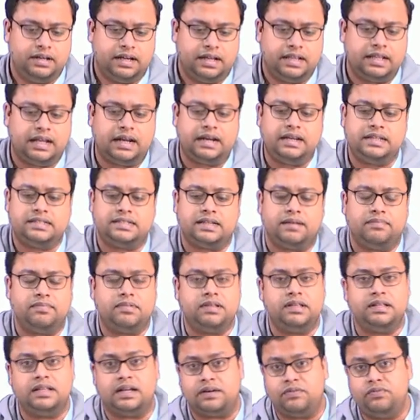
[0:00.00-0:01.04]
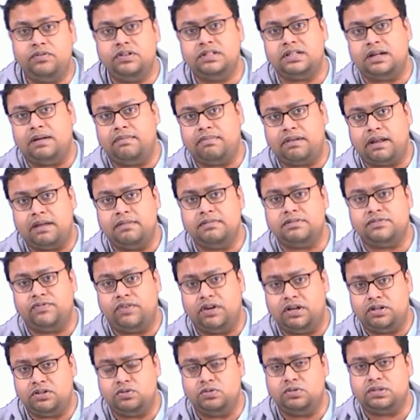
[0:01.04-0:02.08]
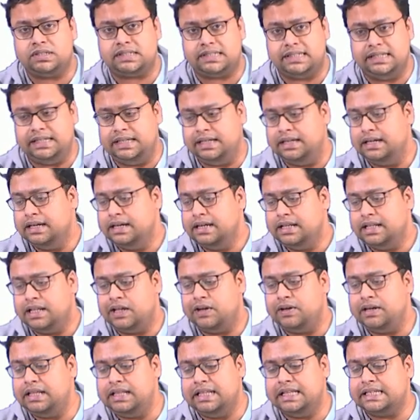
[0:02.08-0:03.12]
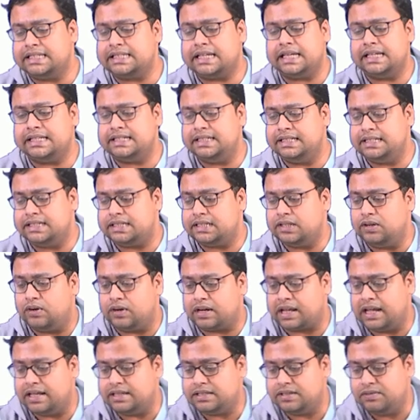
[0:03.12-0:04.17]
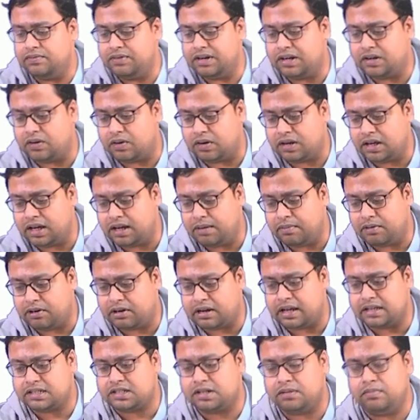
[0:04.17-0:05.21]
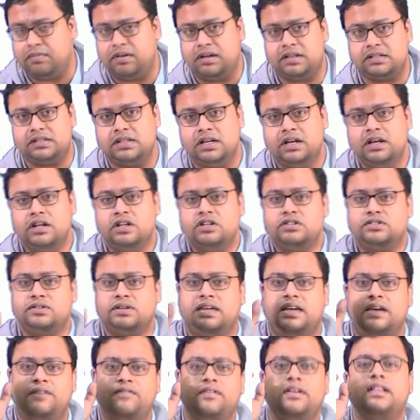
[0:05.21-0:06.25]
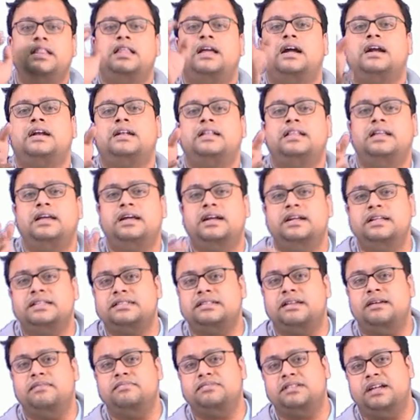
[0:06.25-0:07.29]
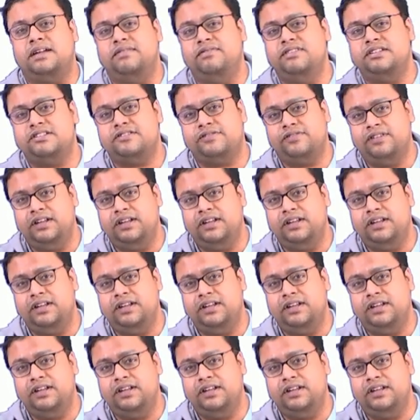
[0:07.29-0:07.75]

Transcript: and that is something that we sometimes want to see. Now, in this case it is not cancer we are talking about customers. So, given that there is some service